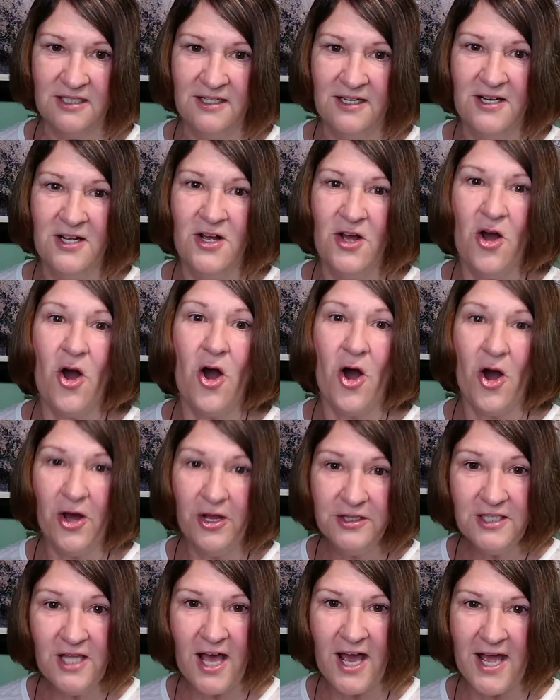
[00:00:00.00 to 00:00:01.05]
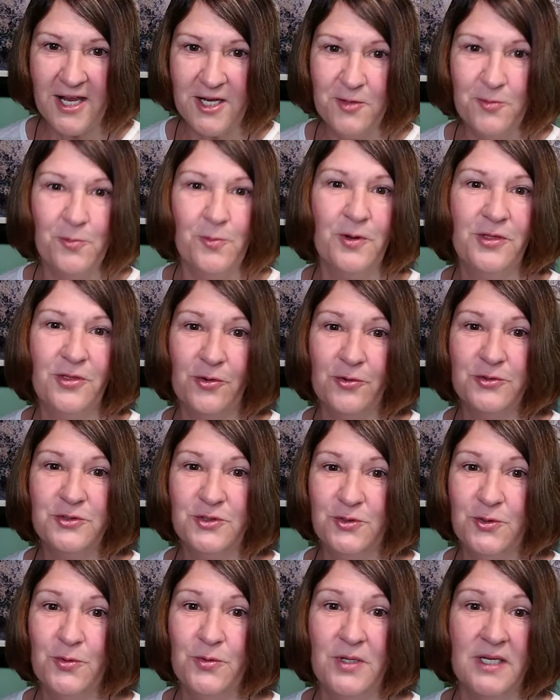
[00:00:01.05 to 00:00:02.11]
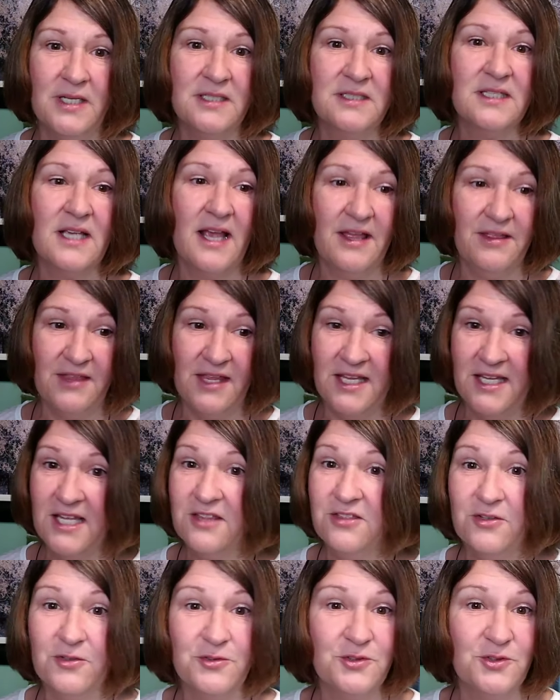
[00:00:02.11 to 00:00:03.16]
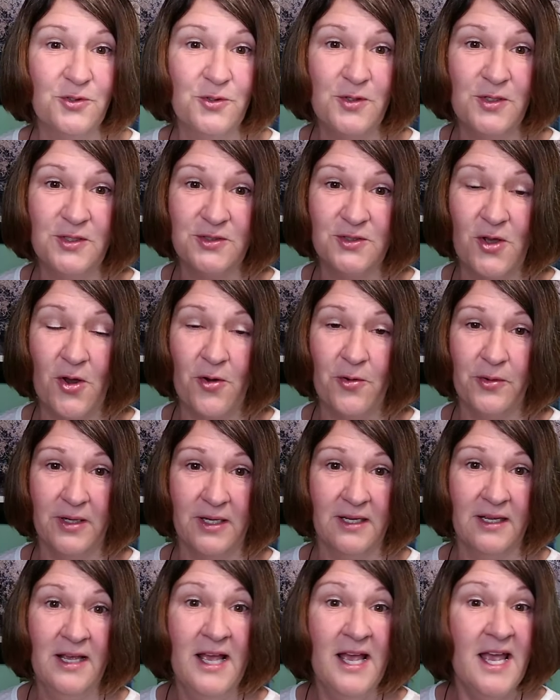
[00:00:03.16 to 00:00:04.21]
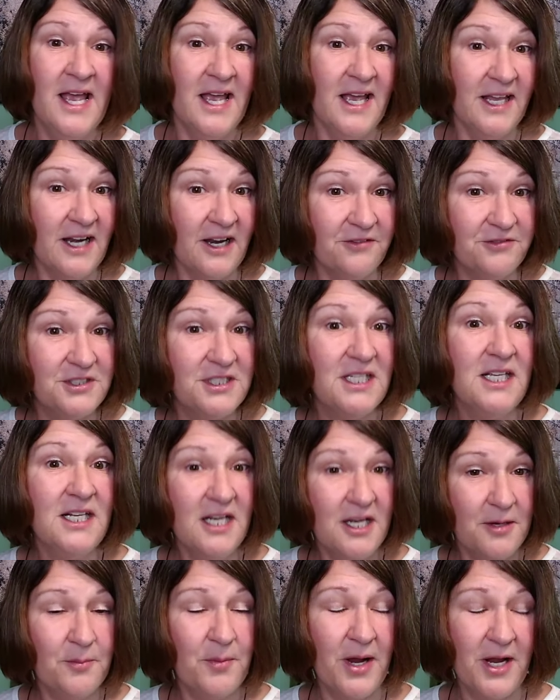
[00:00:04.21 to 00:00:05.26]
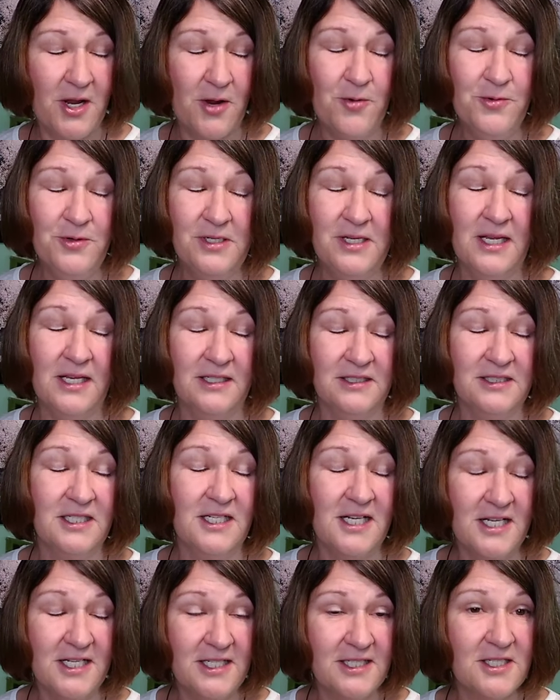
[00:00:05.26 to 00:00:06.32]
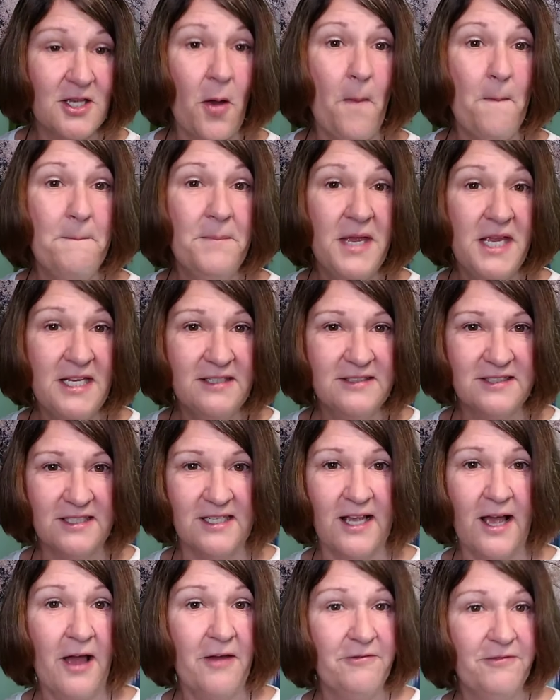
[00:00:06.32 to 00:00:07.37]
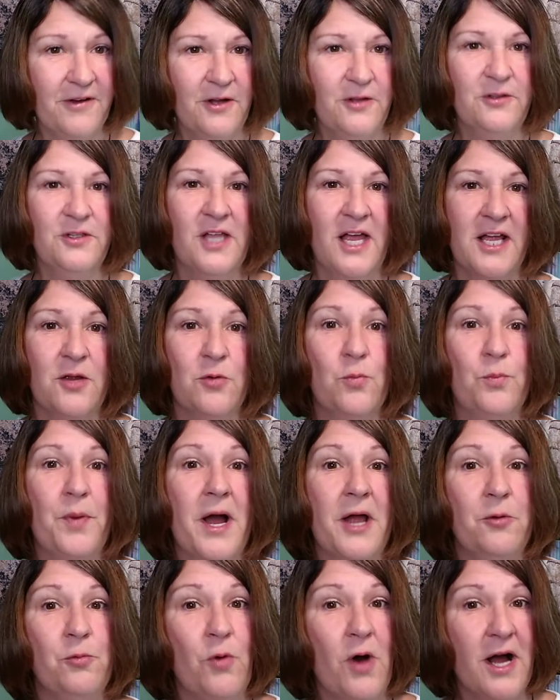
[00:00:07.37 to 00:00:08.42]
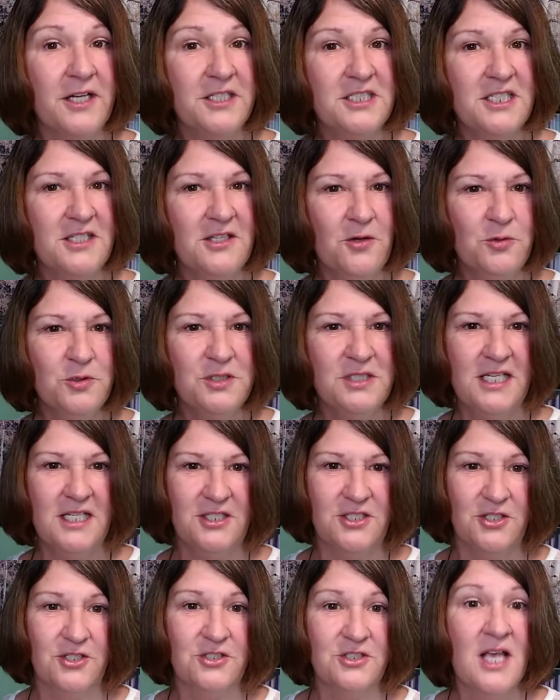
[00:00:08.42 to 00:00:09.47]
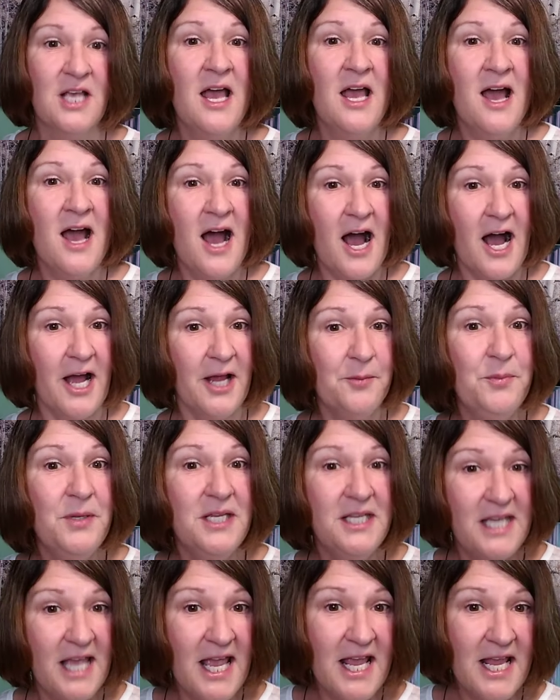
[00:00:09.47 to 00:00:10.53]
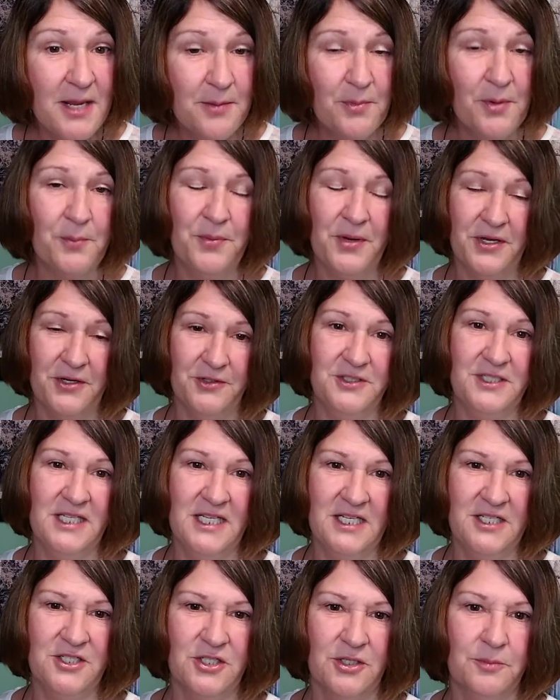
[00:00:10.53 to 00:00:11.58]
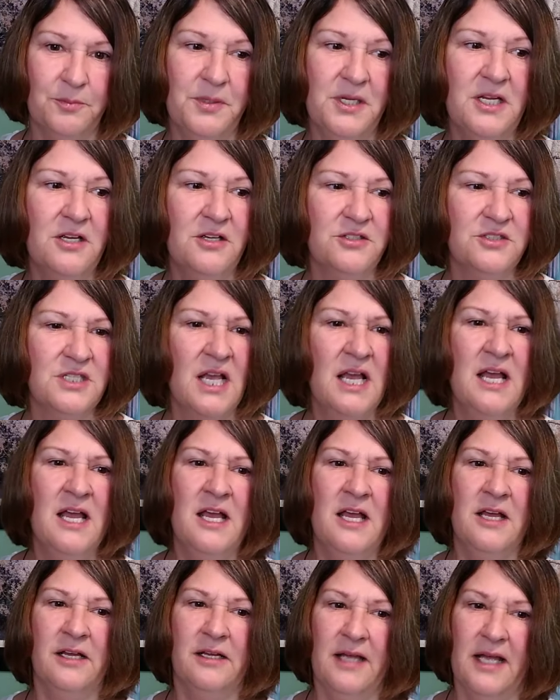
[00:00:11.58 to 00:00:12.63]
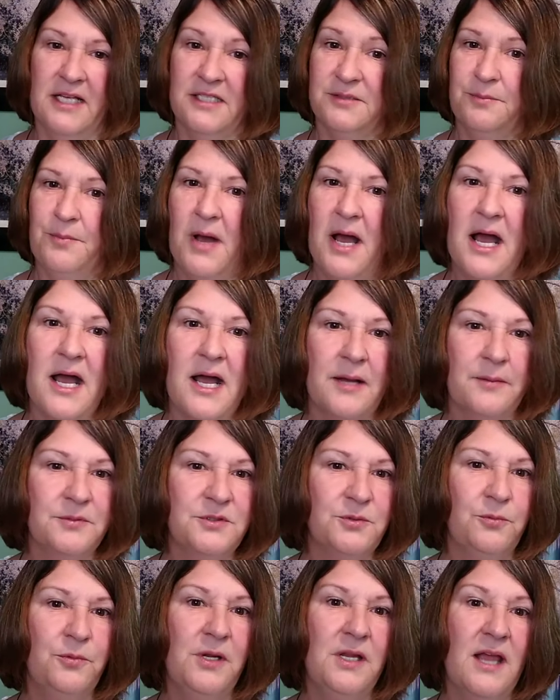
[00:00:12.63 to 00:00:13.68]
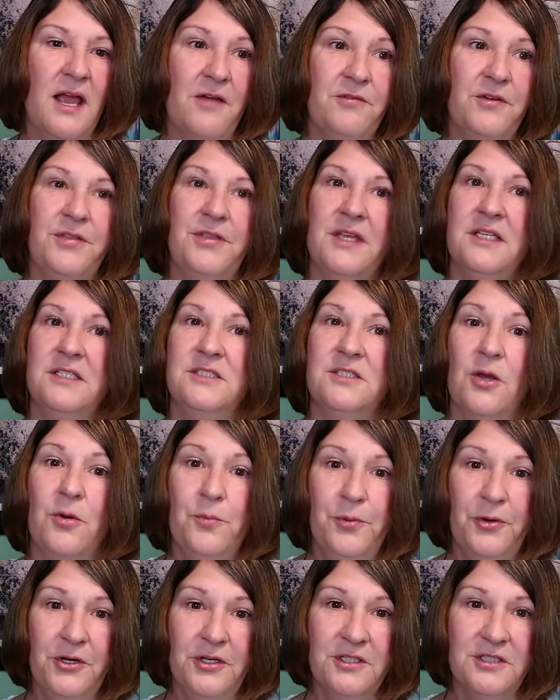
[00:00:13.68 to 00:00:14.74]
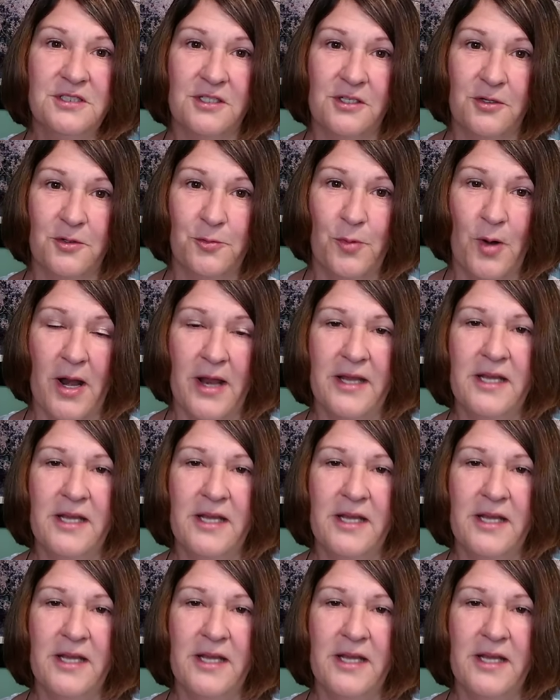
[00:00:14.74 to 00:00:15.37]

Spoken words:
online with those students, and they get those students going. And I've seen it in my own kids, and it's amazing. I felt like by watching those teachers, I became a better teacher, because as moms, everything's so personal, right?